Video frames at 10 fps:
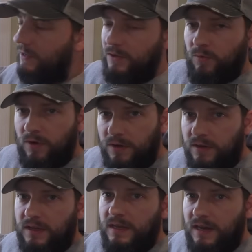you'll want
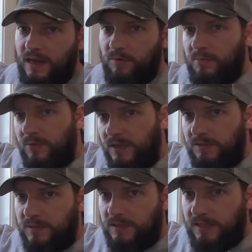to get a
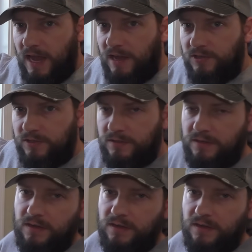replacement sash.